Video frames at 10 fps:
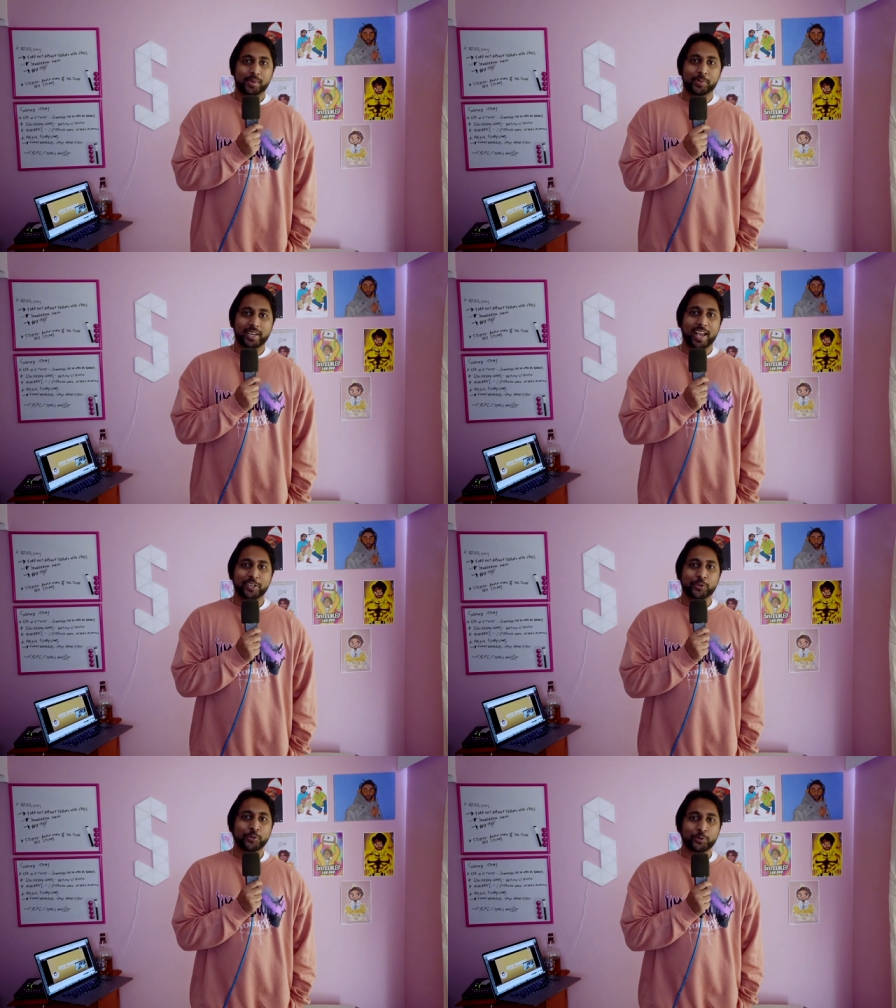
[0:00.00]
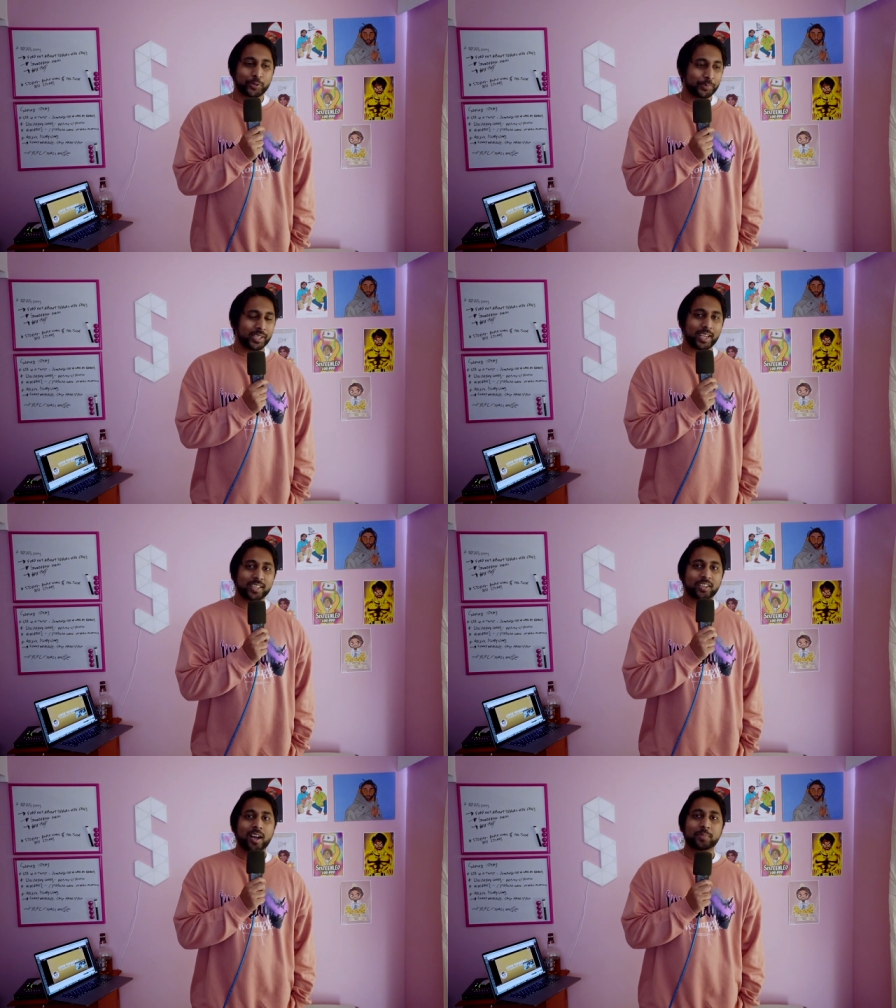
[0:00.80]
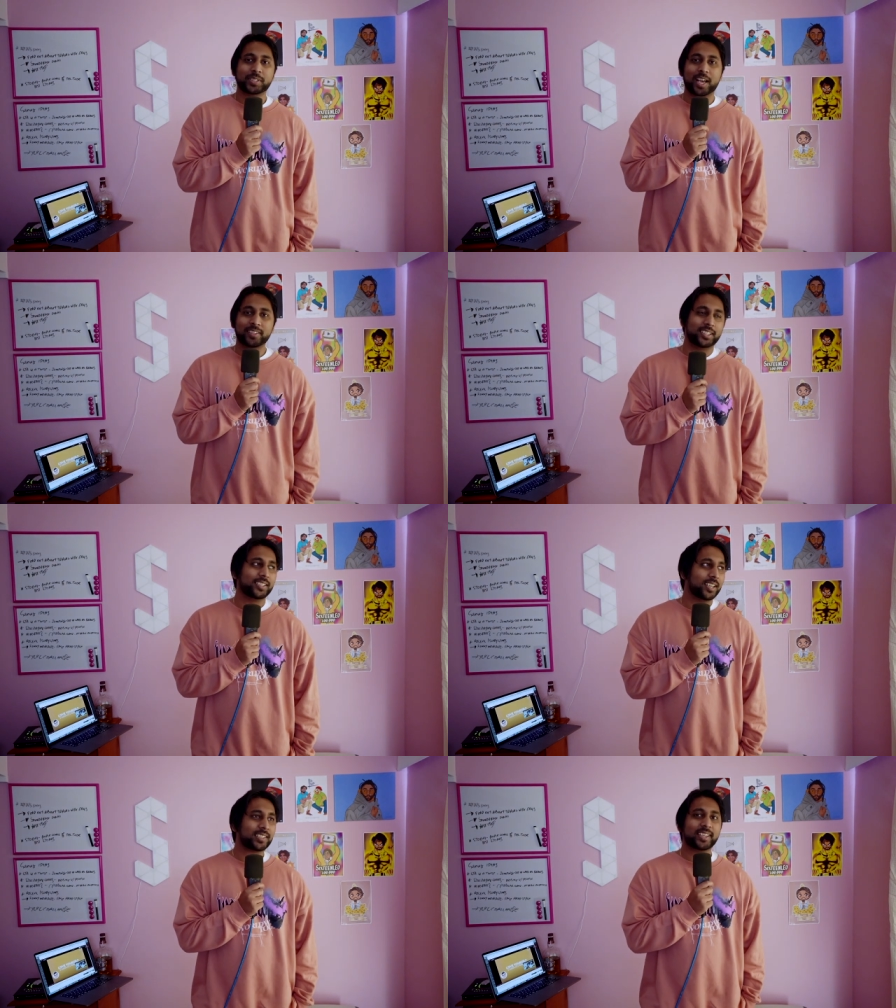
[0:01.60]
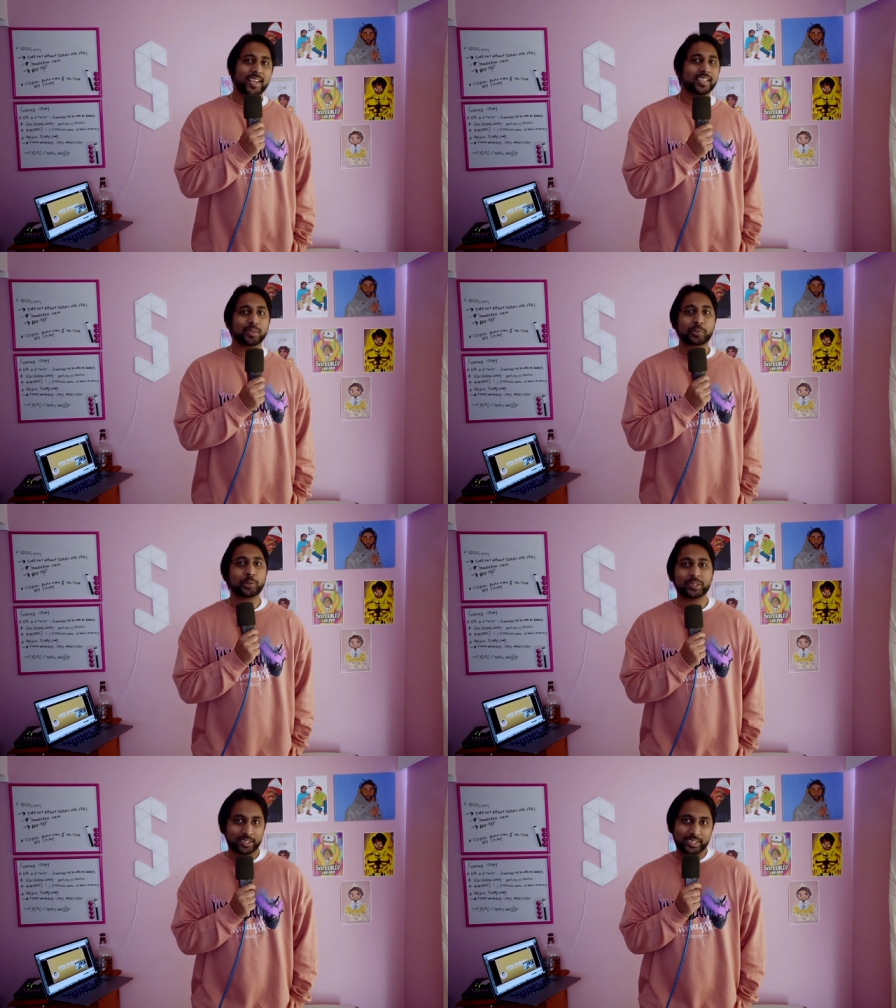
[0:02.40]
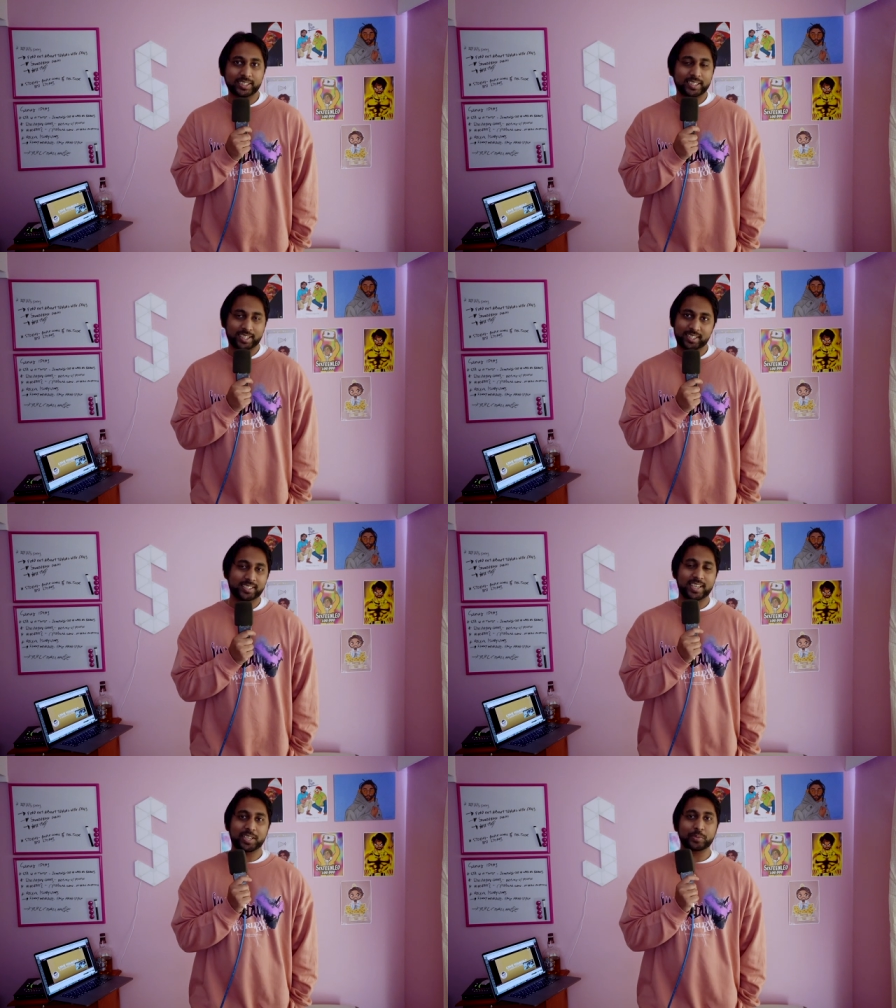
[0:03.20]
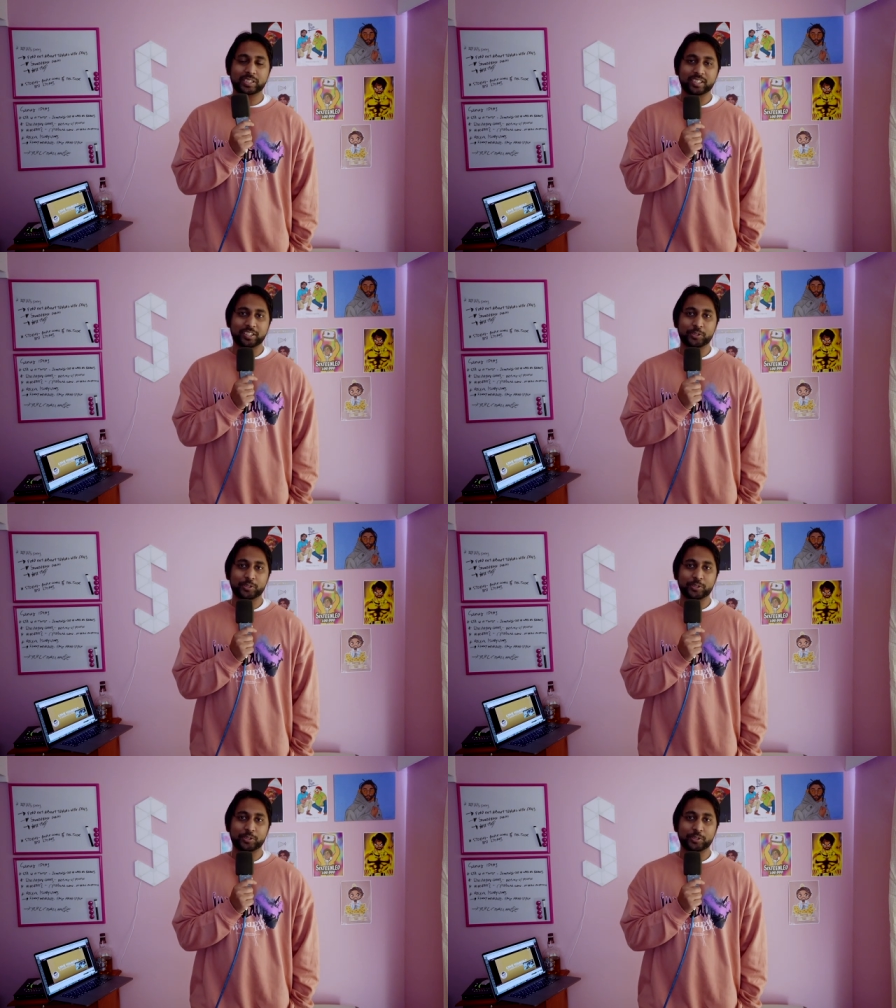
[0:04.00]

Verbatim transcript: But as usual, Big Ed cops out and doesn't end up doing the thing that he said he was gonna